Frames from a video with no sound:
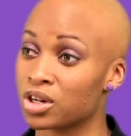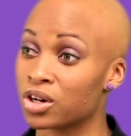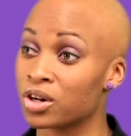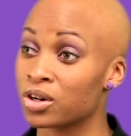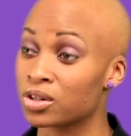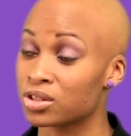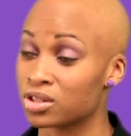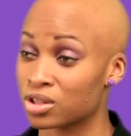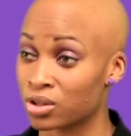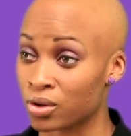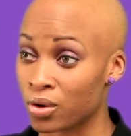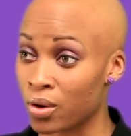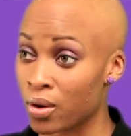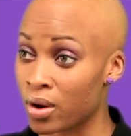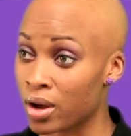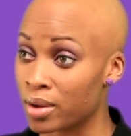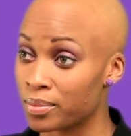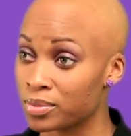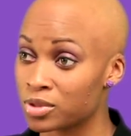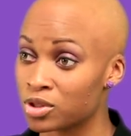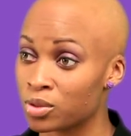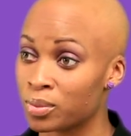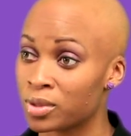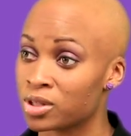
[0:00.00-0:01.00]
her to grow
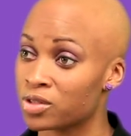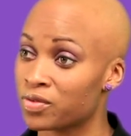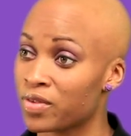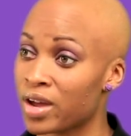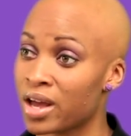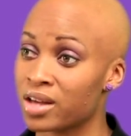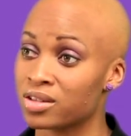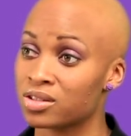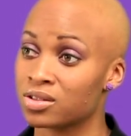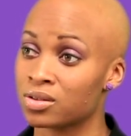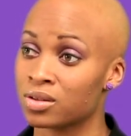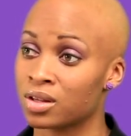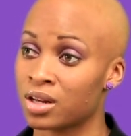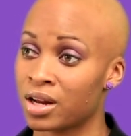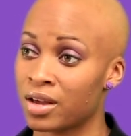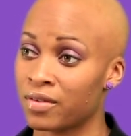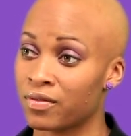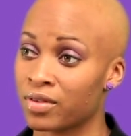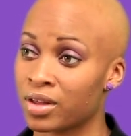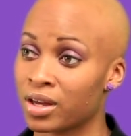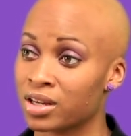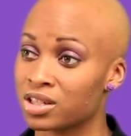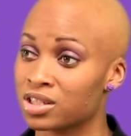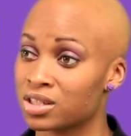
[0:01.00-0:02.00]
up so much faster than I
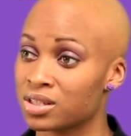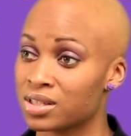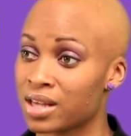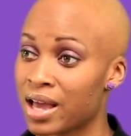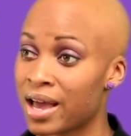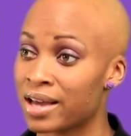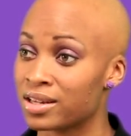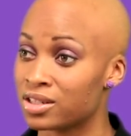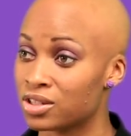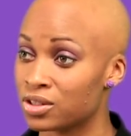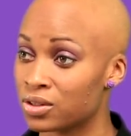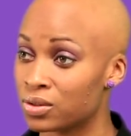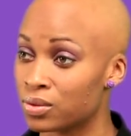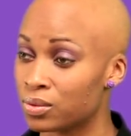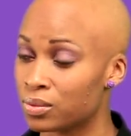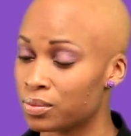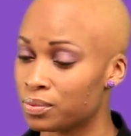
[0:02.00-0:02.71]
feel like she's had to.